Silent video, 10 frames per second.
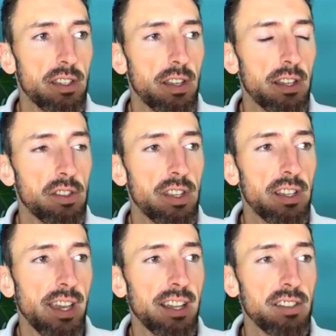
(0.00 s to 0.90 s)
As you said,
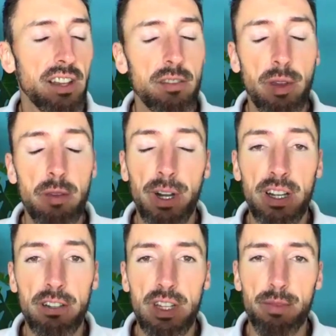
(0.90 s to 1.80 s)
it can sound a bit
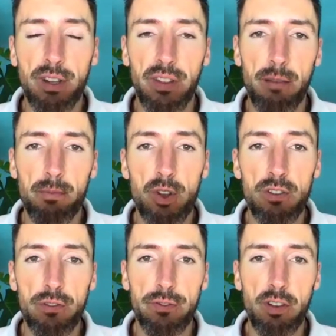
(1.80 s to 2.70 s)
binary, but that move
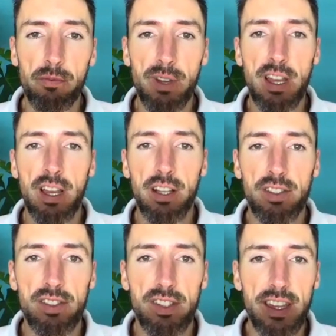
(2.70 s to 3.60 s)
from
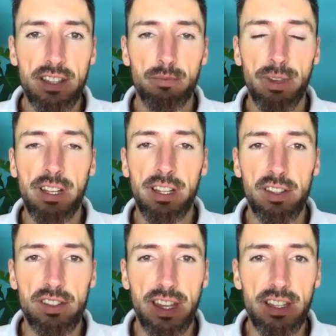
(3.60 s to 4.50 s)
being in a
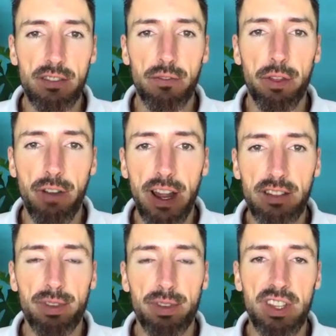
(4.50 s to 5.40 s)
state of threat,
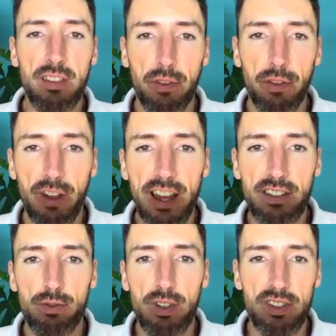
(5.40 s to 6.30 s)
perceived threat,
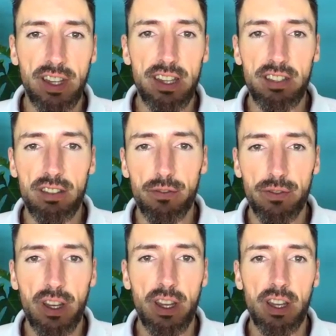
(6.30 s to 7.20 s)
to a state of
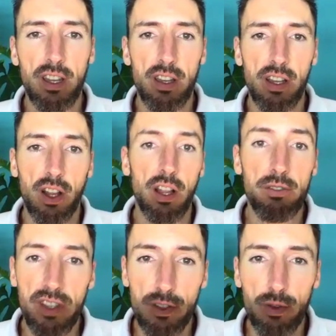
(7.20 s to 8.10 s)

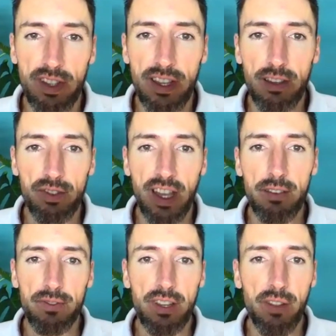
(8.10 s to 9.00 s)
closer to a state of
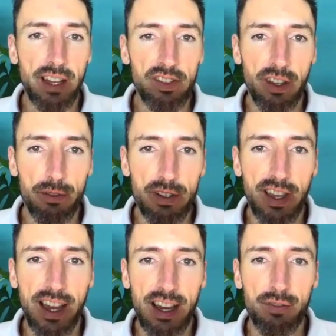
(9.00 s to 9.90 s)
safety, that's going to
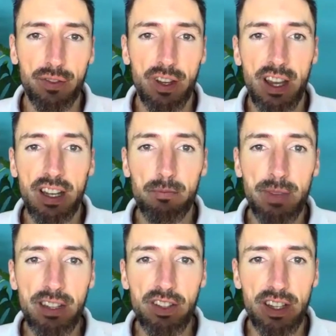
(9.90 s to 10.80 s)
have an
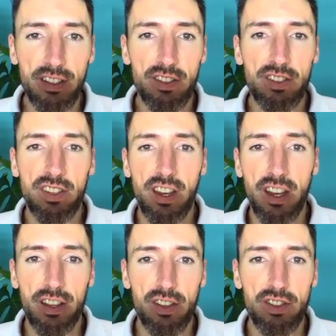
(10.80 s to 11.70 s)
immediate
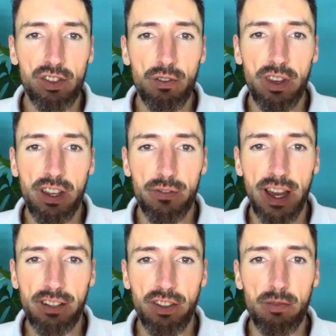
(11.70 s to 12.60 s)
soothing
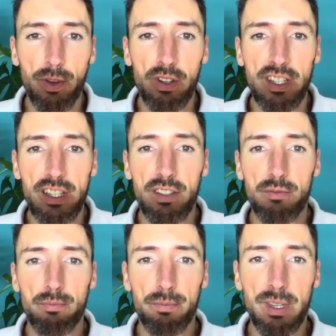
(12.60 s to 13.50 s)
effect on the body and
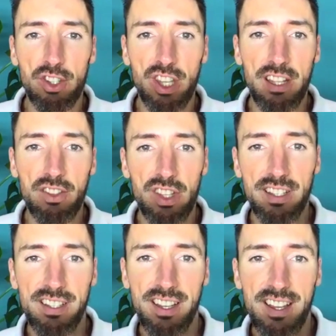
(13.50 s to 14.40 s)
be changing
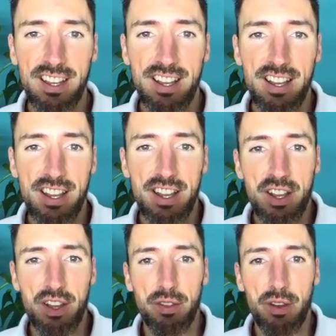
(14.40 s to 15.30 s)

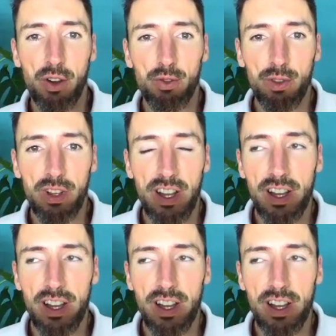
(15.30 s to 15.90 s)
the whole